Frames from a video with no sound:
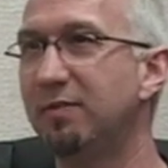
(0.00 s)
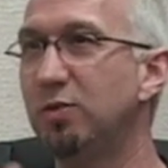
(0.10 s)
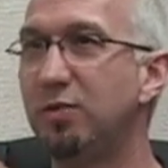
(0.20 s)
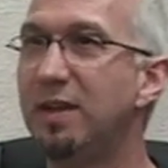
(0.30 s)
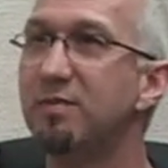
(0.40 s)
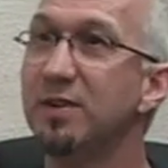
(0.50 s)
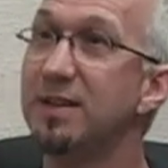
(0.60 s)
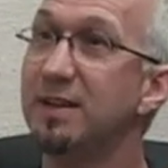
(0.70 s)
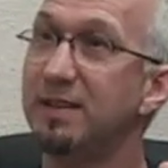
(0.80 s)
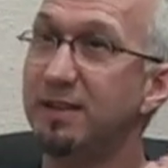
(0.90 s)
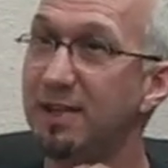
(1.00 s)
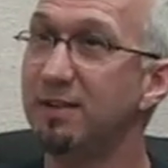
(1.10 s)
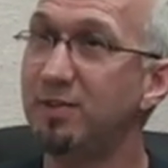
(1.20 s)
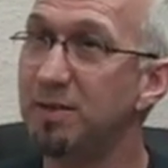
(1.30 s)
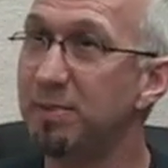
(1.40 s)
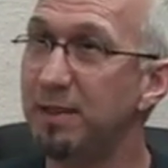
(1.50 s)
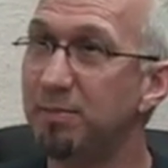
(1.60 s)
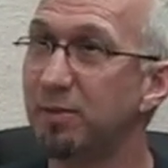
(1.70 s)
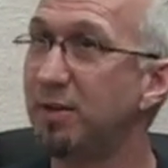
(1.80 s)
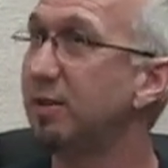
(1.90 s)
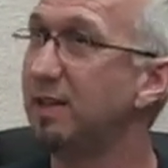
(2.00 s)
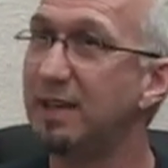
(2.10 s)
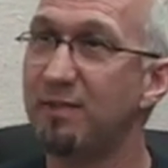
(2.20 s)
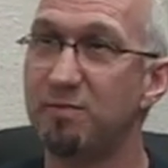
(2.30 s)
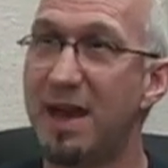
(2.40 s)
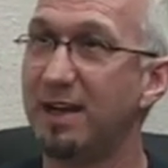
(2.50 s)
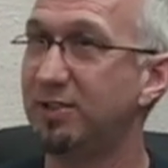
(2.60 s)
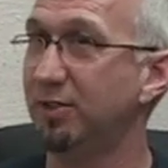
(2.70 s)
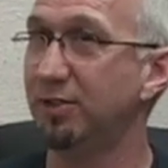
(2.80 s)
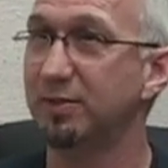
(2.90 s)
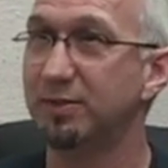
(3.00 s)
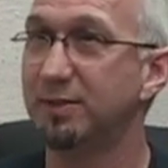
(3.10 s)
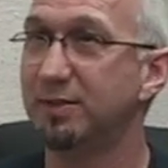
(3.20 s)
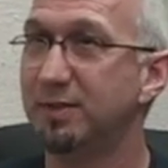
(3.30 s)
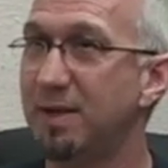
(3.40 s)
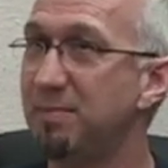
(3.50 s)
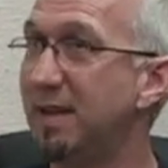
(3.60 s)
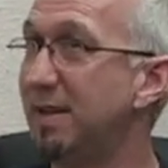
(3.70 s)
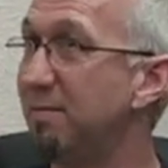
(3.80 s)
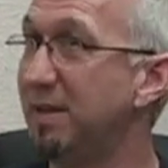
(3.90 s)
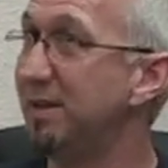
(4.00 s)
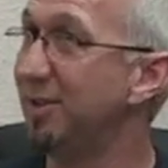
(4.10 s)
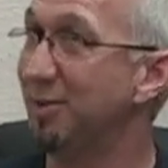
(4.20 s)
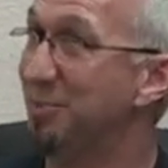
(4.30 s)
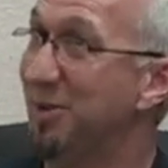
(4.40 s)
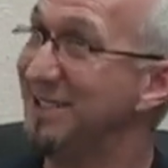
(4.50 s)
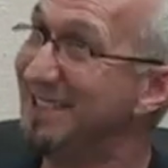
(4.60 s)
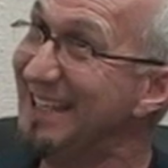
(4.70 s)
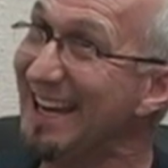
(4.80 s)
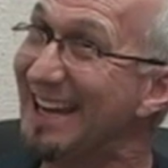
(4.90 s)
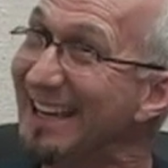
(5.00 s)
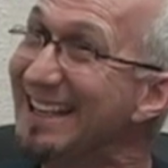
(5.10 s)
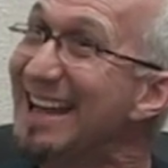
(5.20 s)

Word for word: if you give, give to people, they're going to give back to you. It may not be 100%,